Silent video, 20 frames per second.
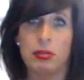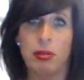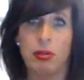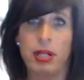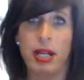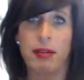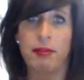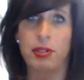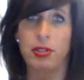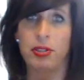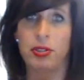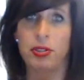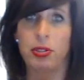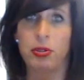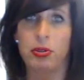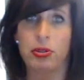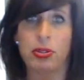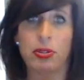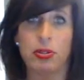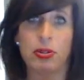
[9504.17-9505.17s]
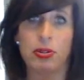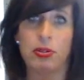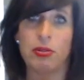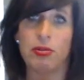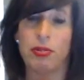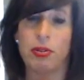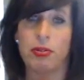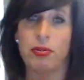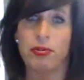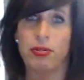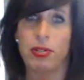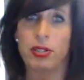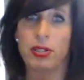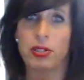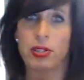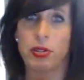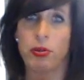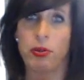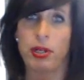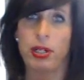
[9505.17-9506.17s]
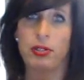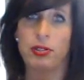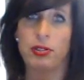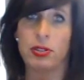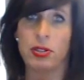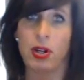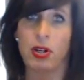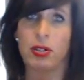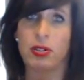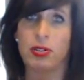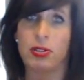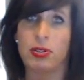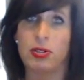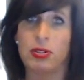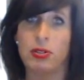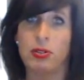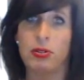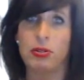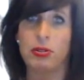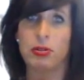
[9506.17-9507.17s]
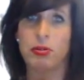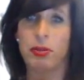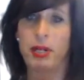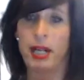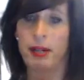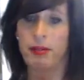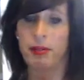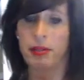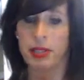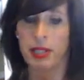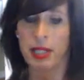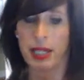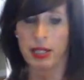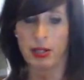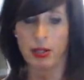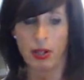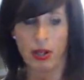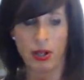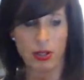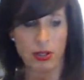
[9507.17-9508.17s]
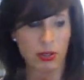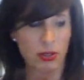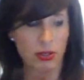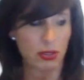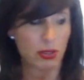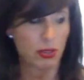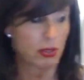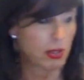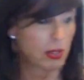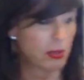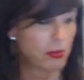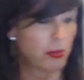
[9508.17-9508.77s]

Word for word: We have a juicer for fresh squeezed orange juice. We have a lot of oranges that